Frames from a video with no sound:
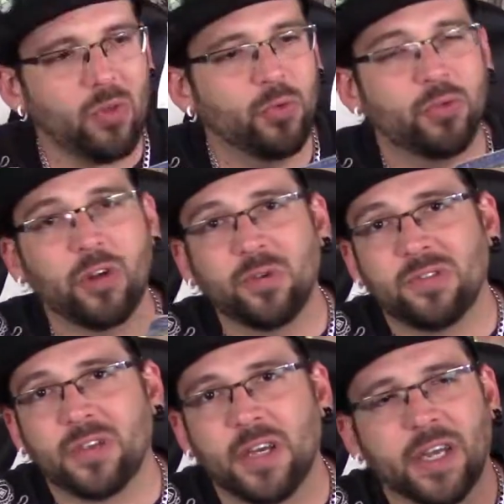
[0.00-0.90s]
So
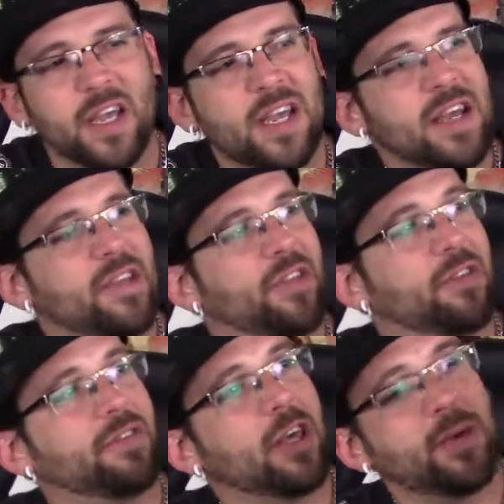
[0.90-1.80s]
sick.
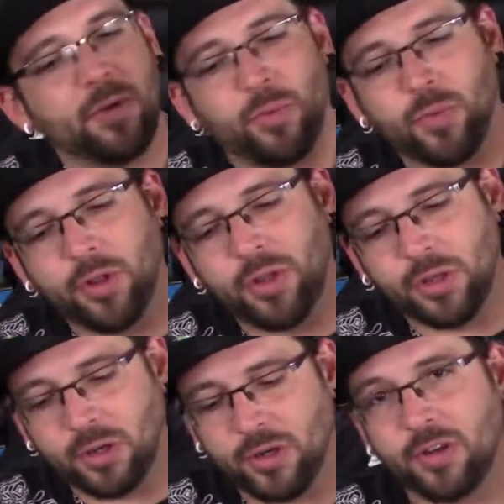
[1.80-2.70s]
This came in really
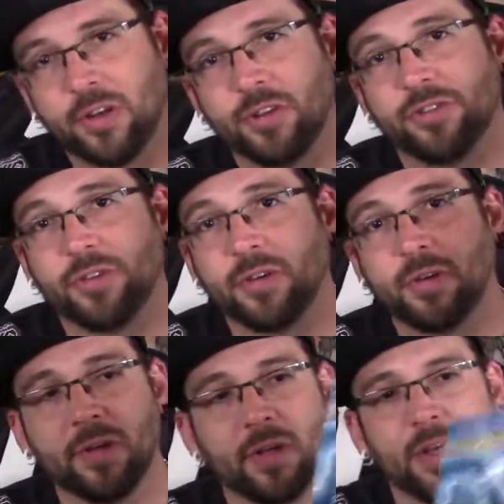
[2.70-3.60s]
good condition.
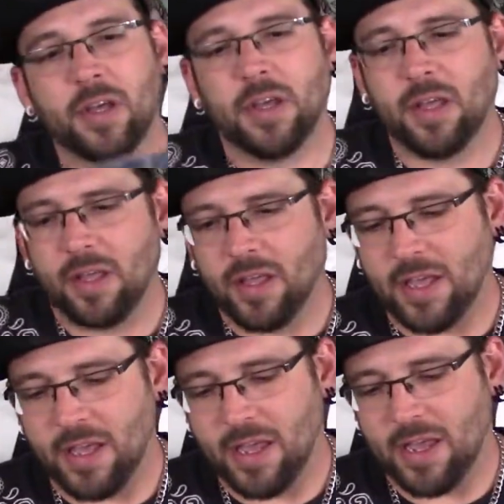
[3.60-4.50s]

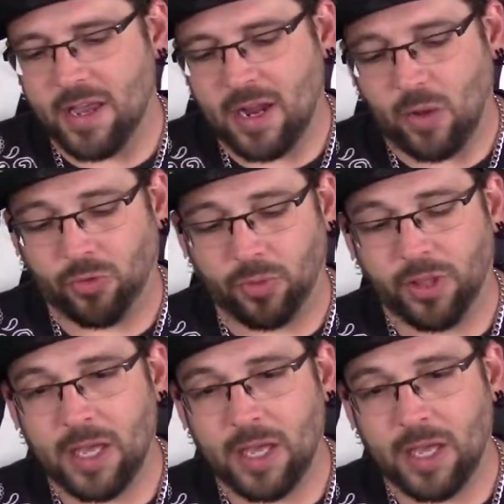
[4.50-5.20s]
and I was really